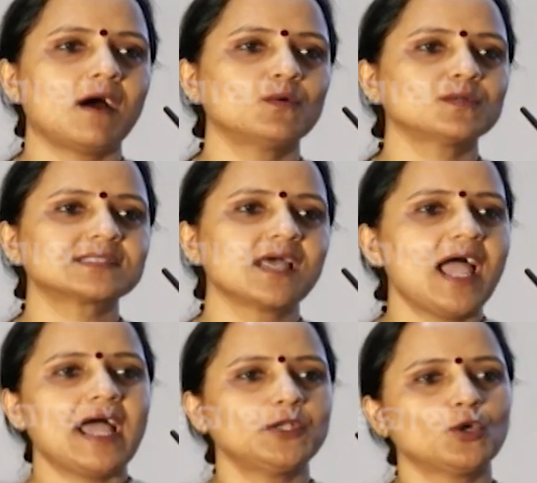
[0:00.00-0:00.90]
house
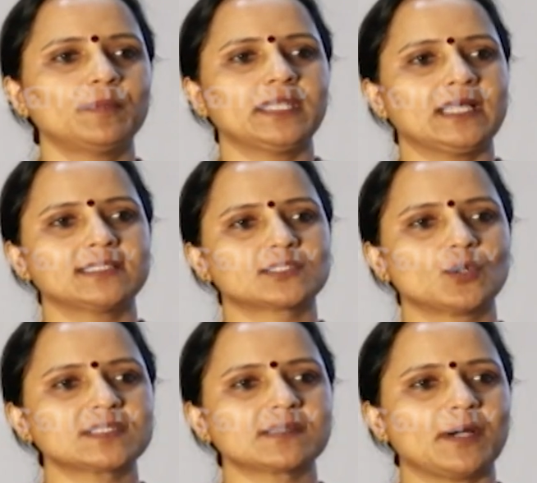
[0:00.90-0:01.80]
and nobody else knows
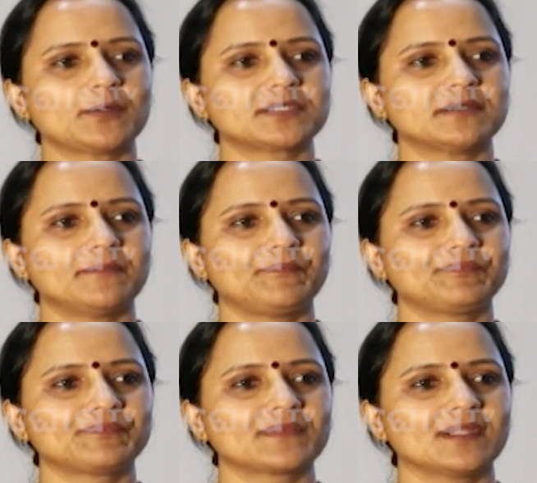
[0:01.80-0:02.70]
about her.
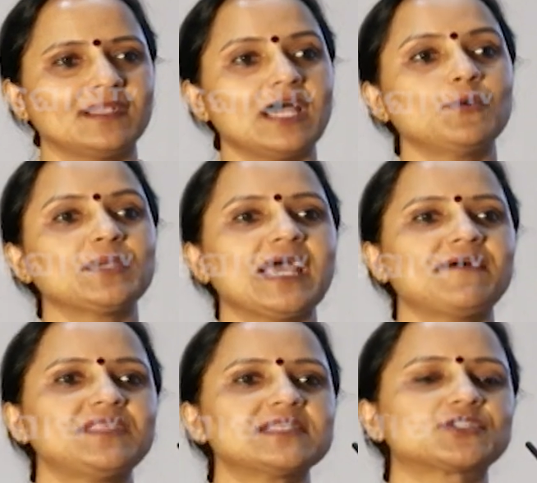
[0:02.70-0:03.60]
Now we
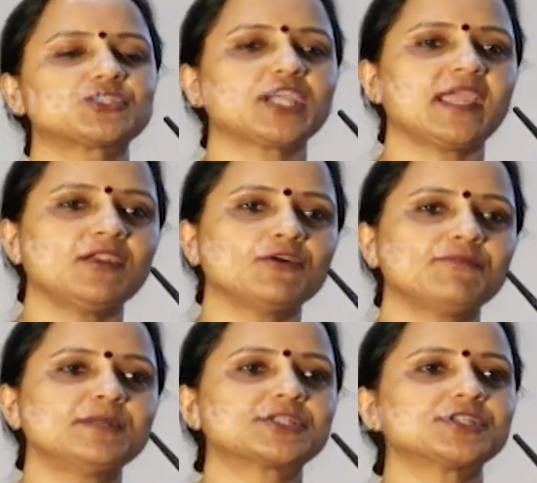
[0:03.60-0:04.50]
have this chain
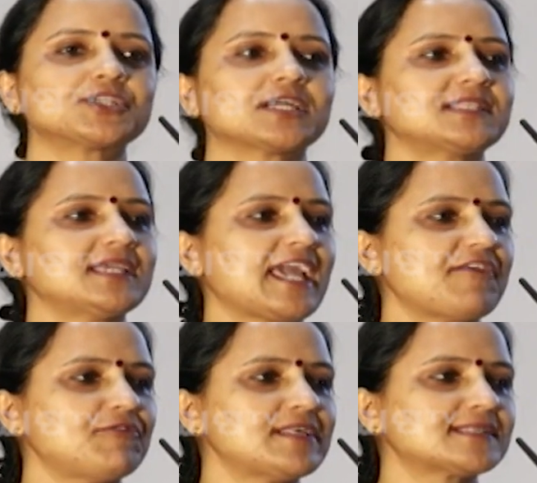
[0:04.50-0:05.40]
of Mission Shakti
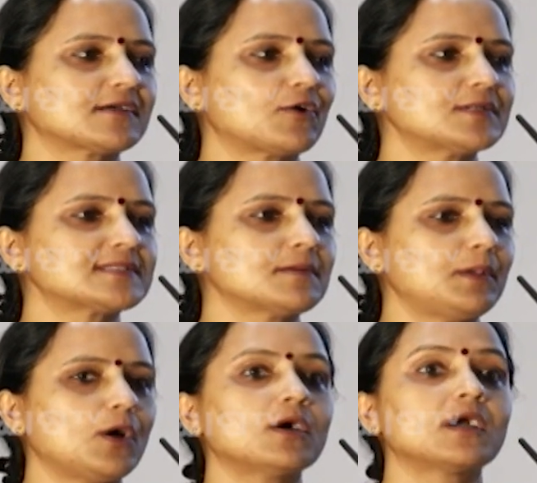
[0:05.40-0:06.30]
cafes across the
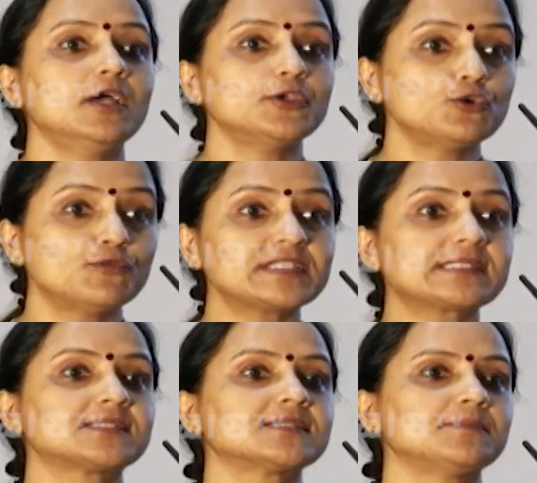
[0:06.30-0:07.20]
block. You
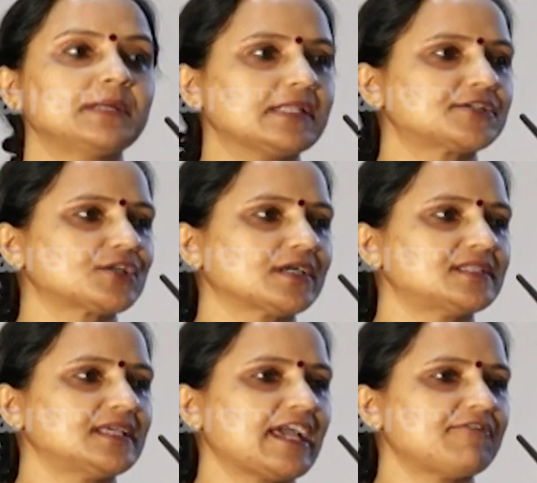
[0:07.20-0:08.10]
visited a Millet
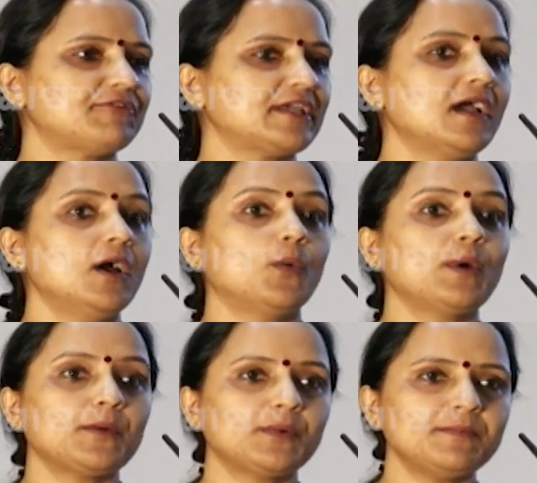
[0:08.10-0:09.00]
Shakti cafe
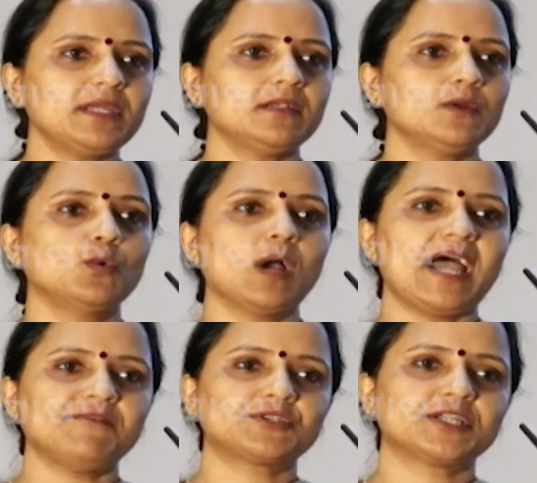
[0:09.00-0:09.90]
where women who
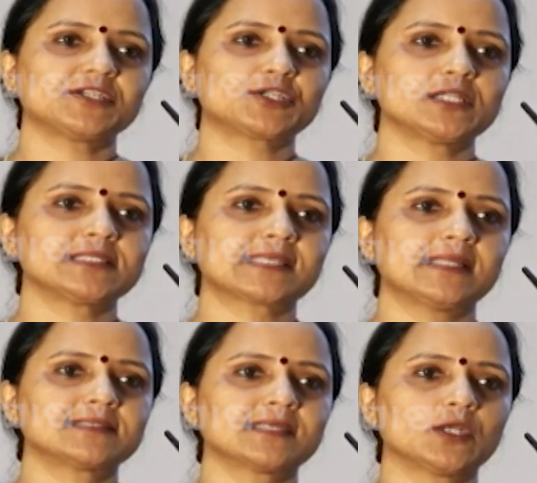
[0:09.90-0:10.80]
have traditional
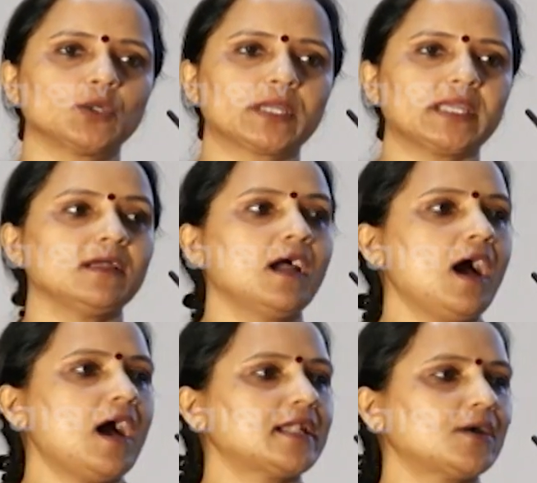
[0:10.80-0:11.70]
skills in
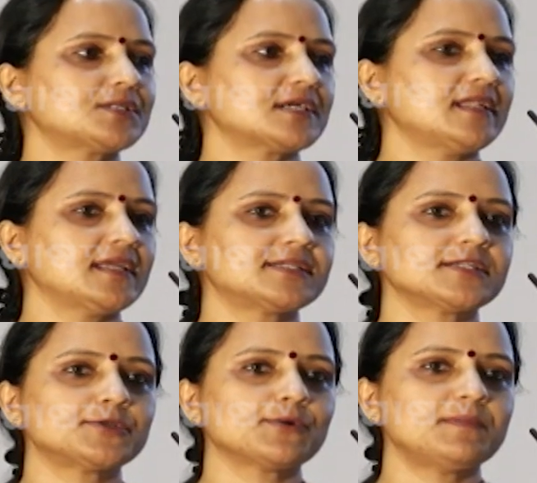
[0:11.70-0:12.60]
cooking are now turning it
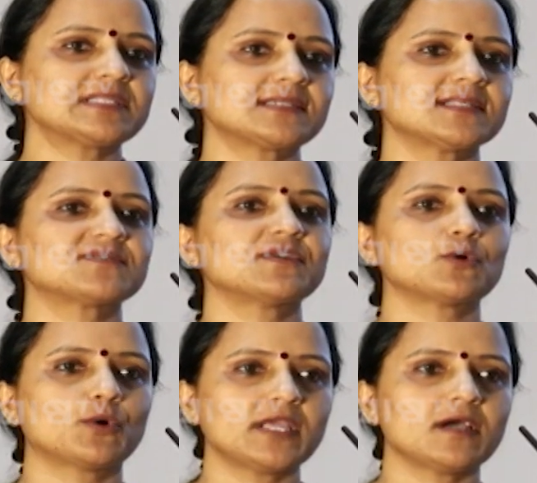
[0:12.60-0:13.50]
into a business,
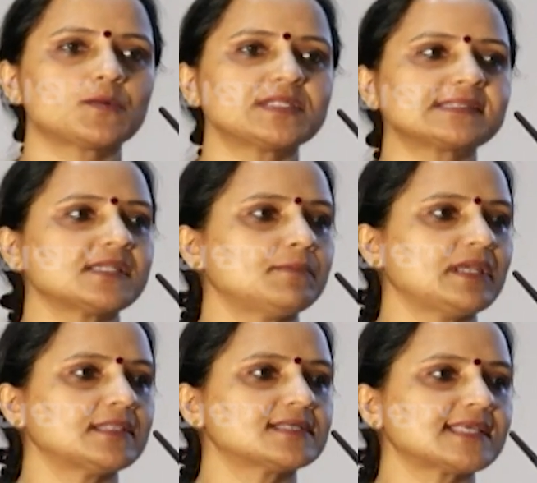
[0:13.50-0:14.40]
with Odia cuisine
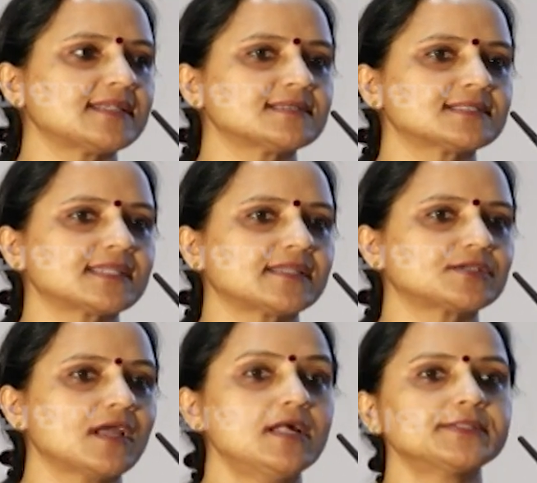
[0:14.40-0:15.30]
being the center
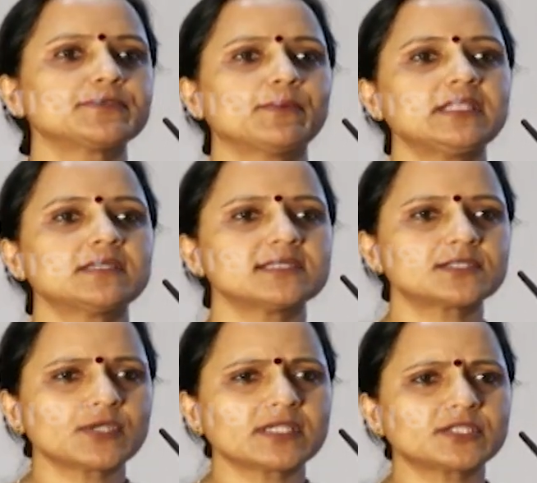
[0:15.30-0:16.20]
stage. So when the
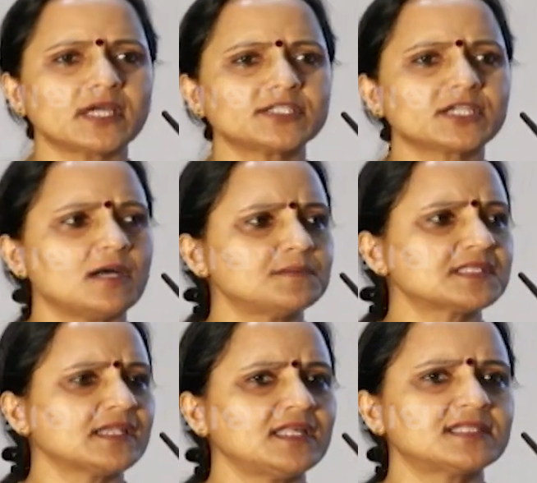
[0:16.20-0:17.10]
district judge comes
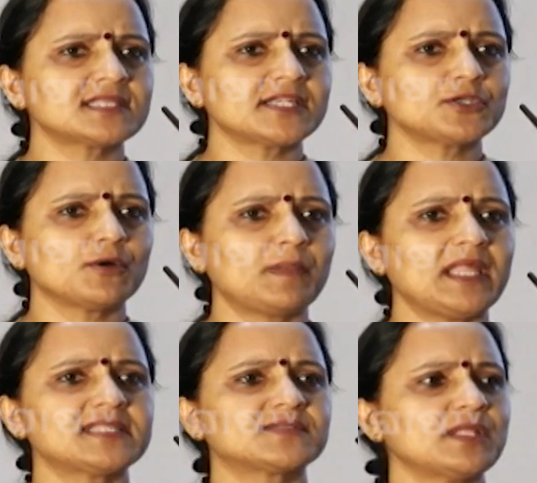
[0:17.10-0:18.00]
eats at your
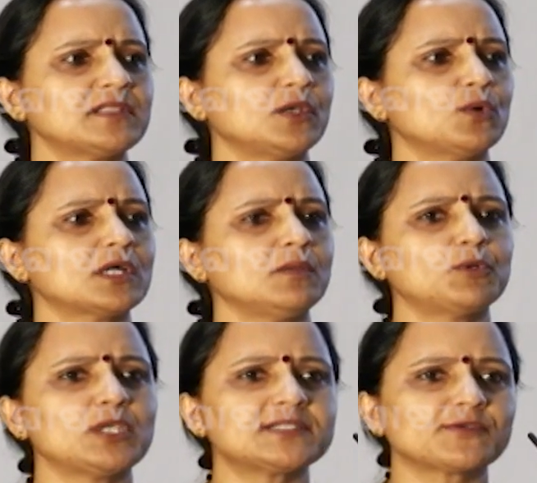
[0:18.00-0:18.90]
place, when the local
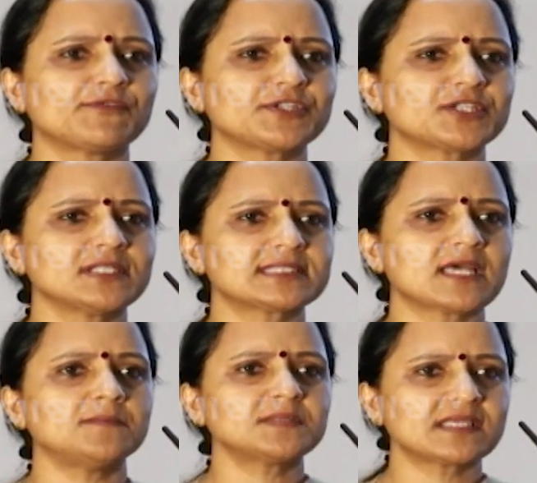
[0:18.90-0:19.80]
police officials
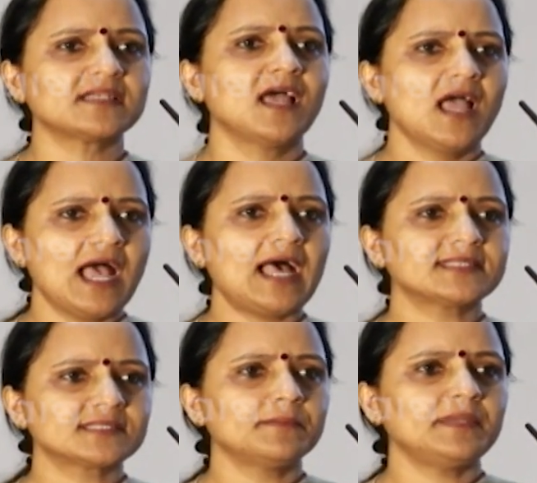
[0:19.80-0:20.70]
comes and
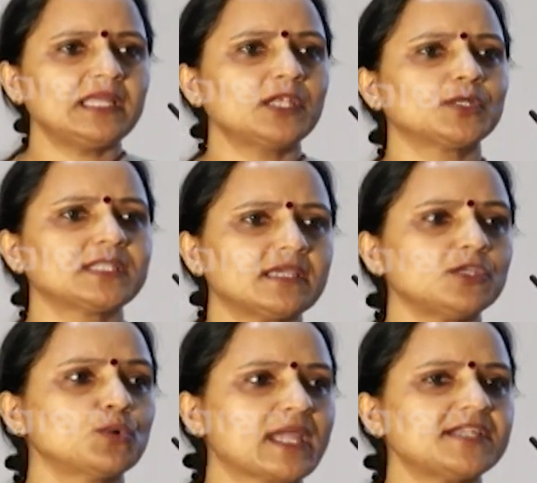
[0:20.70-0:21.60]
has a meal, or they,
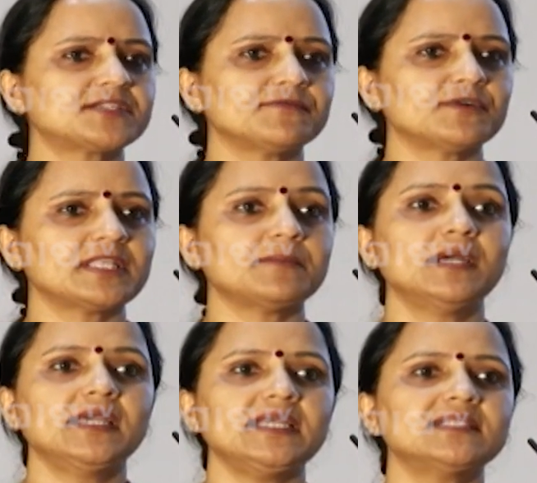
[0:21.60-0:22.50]
you cater for them,
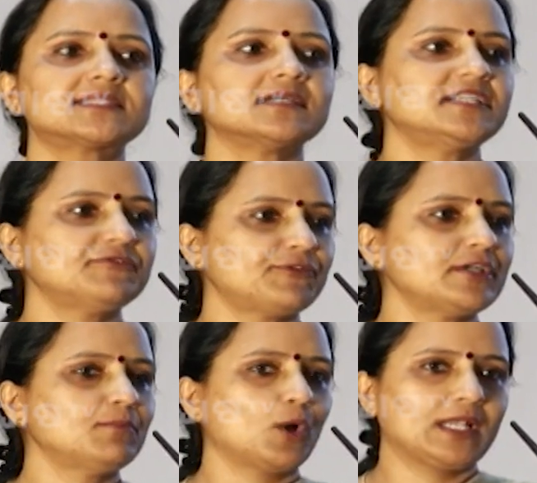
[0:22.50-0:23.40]
it's a
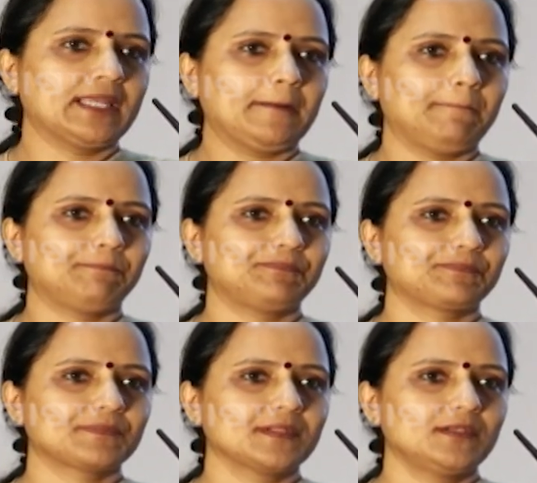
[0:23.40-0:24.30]
different ball game.
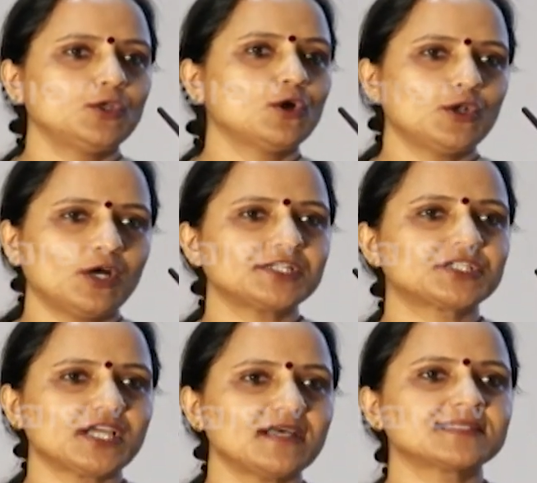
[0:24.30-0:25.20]
You're
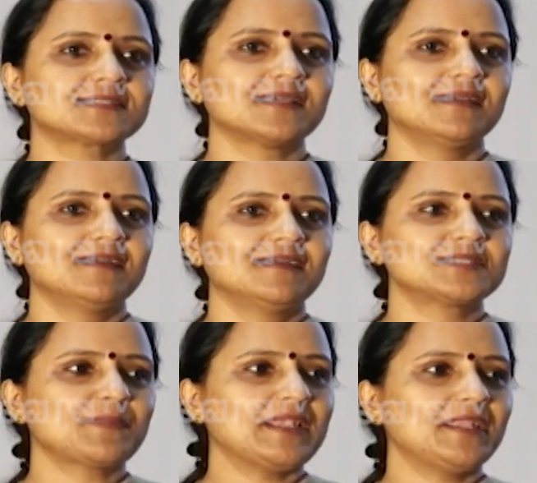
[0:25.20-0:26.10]
not just
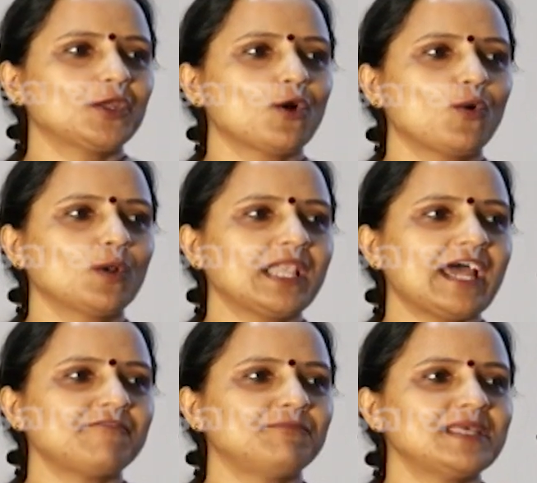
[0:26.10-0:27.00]
spending your whole
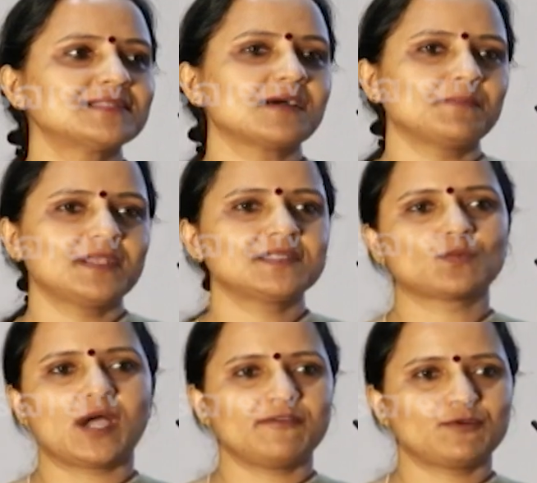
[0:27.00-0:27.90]
life being somebody's
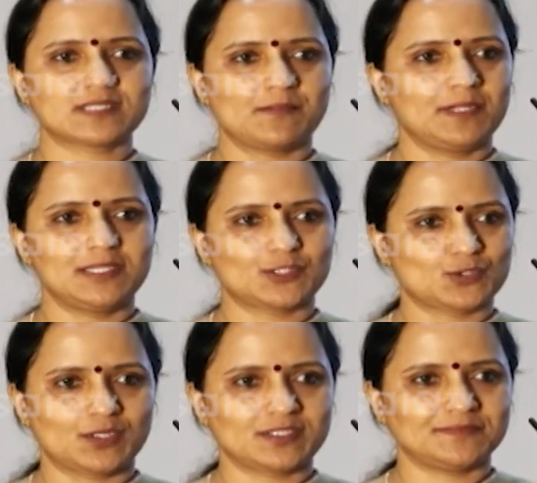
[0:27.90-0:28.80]
wife or somebody's
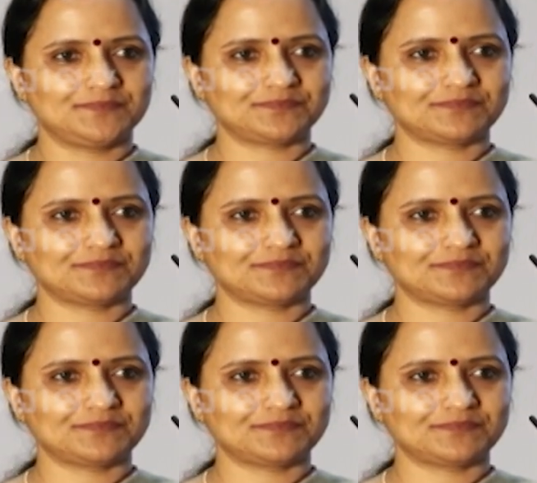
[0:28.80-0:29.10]
daughter.